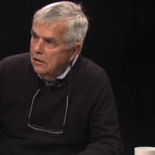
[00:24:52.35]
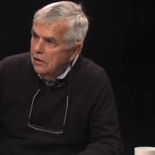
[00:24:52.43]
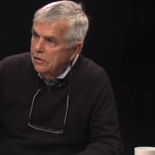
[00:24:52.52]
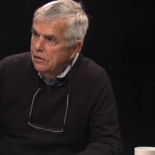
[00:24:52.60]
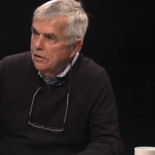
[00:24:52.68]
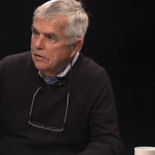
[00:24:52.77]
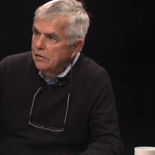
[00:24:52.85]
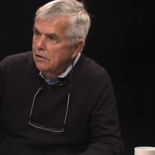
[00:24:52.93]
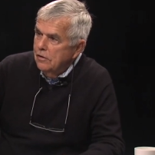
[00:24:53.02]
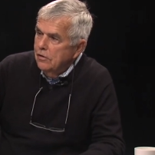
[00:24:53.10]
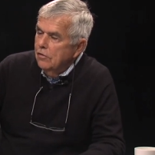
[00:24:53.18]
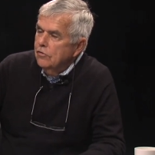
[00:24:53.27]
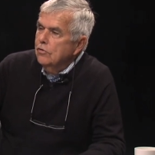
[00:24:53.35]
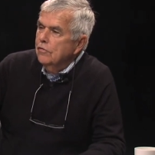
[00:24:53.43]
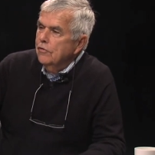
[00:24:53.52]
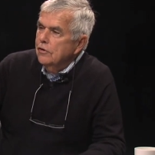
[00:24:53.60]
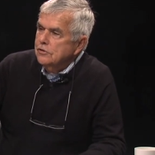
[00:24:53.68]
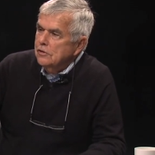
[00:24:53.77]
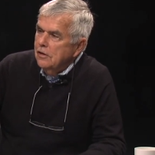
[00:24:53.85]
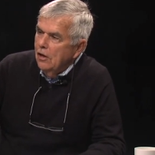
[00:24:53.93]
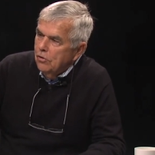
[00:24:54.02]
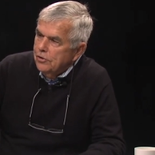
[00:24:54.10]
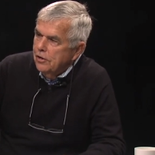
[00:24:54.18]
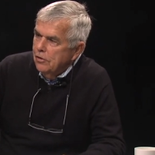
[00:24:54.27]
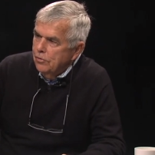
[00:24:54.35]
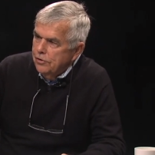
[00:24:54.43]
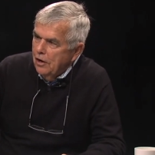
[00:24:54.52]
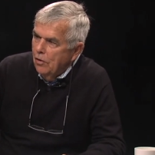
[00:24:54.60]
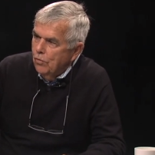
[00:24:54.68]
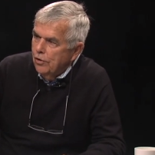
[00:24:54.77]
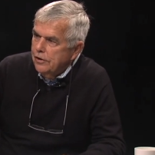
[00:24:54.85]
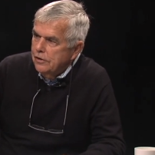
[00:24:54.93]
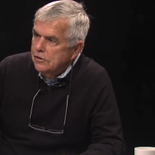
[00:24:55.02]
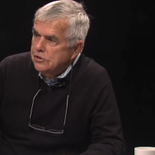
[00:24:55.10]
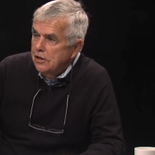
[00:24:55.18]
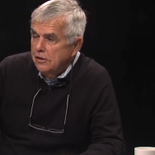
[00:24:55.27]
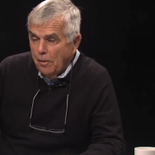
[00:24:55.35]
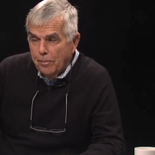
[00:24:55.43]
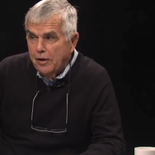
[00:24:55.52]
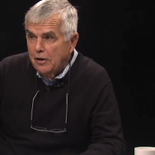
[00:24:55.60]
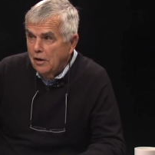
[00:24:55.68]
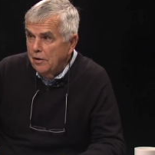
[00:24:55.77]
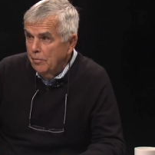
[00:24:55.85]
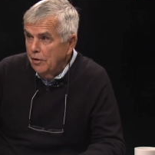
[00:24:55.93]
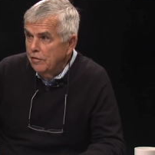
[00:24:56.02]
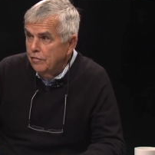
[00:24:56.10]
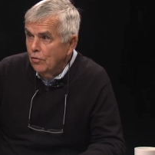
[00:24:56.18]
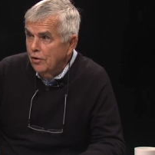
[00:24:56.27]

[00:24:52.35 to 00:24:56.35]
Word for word: you know, universal health care would not work in the state. They paid a lot of money for it.